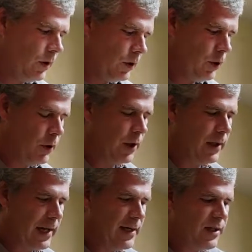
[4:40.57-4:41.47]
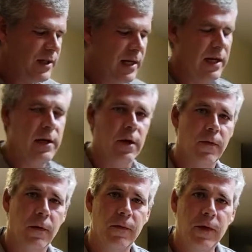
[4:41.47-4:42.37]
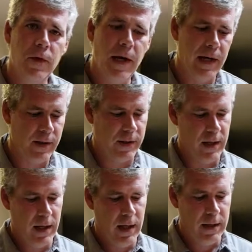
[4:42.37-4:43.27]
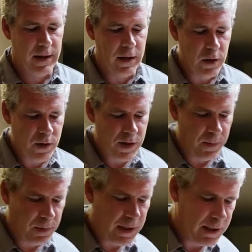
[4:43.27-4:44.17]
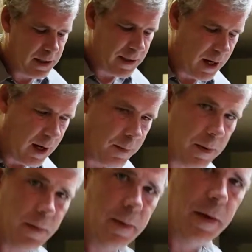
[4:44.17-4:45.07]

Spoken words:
you can let it sit in here for a few days. Then you simply, in the top,